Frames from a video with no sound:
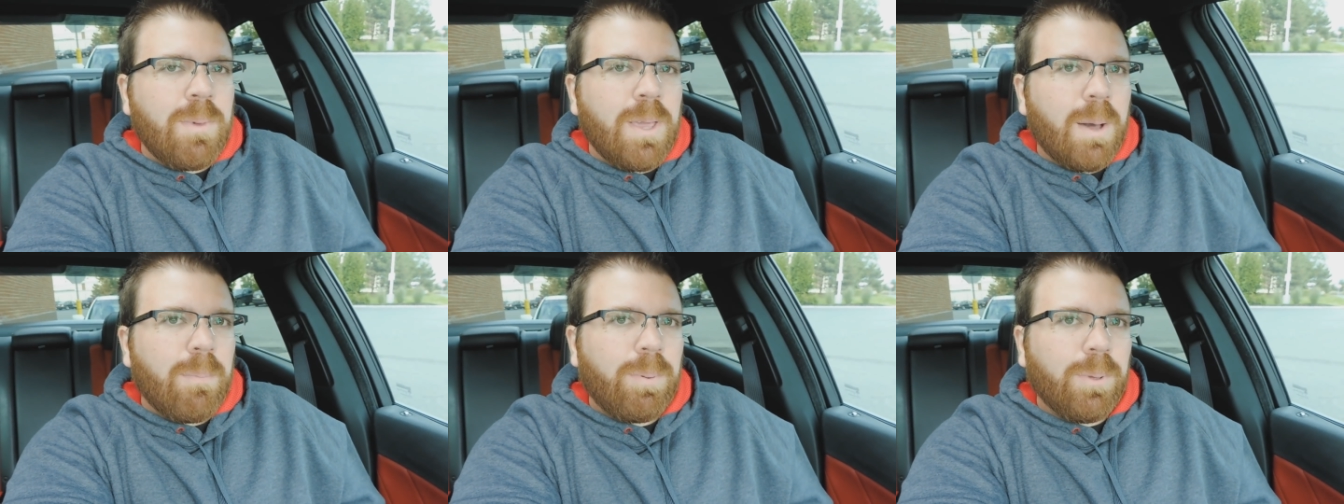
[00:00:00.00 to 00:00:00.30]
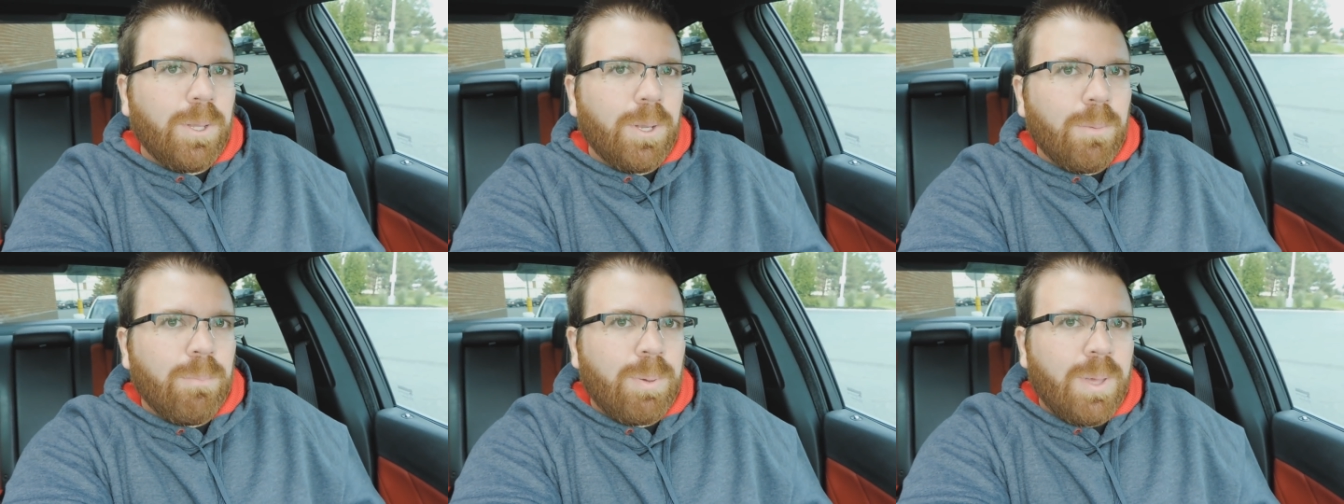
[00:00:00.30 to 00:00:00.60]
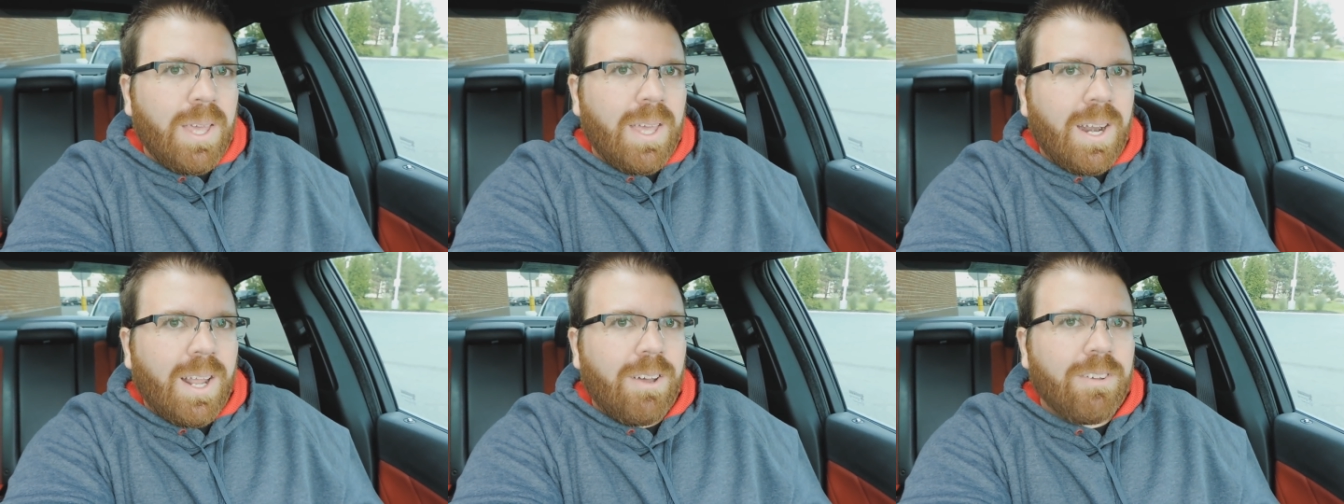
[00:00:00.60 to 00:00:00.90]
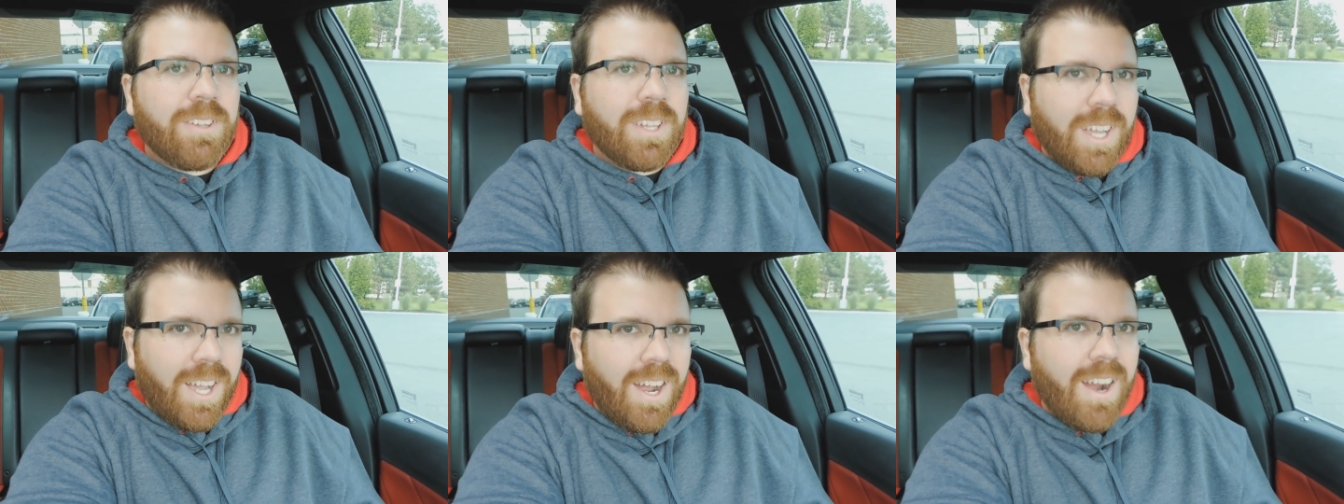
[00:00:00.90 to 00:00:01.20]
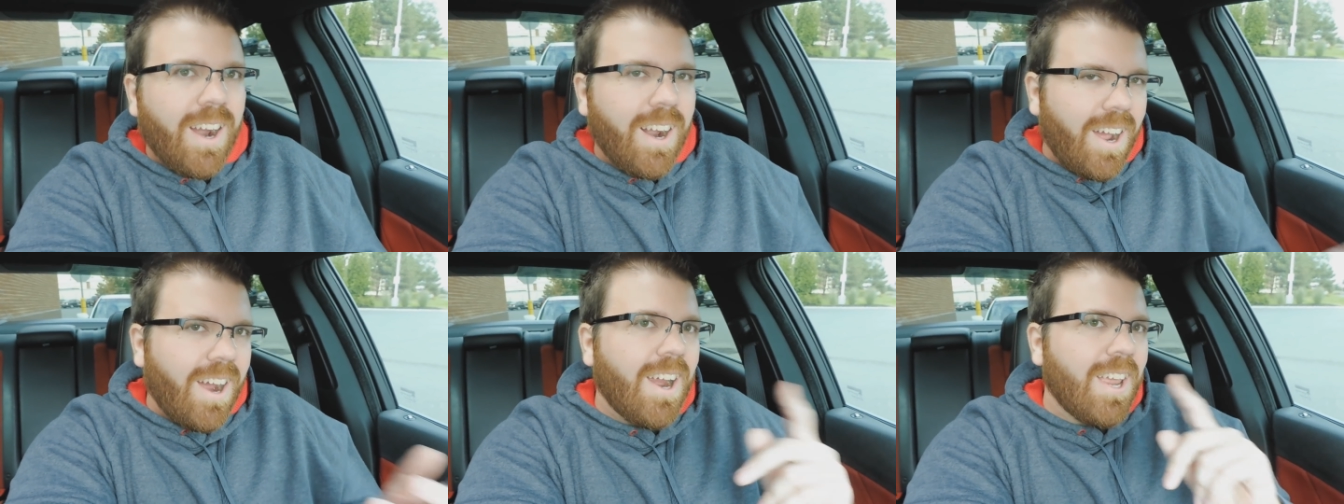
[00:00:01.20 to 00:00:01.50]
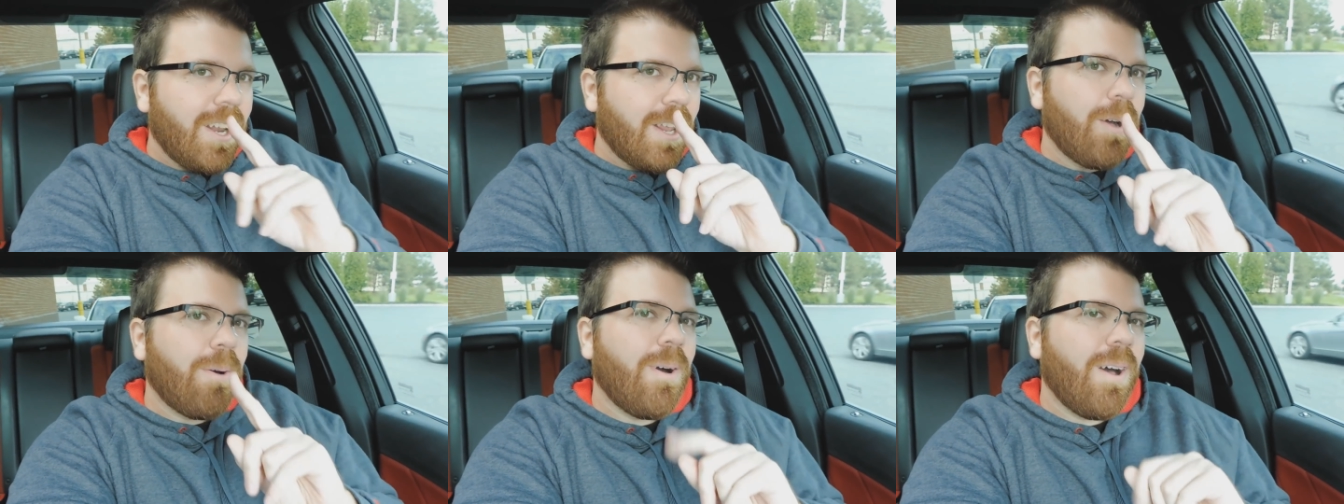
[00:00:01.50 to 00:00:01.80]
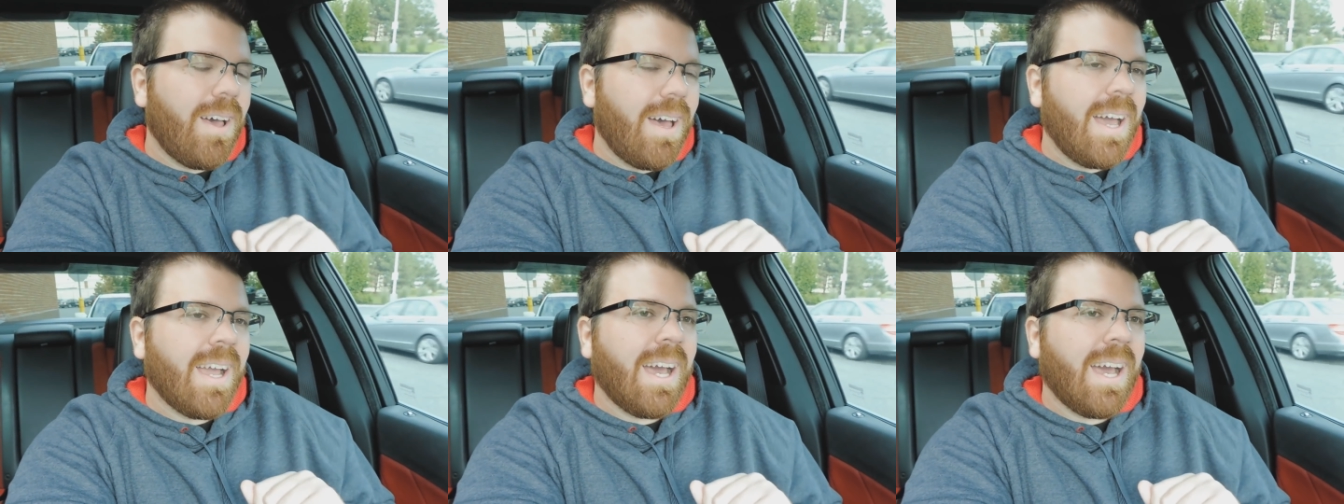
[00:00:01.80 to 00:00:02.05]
me up a little bit, and I was like, all right, you know what?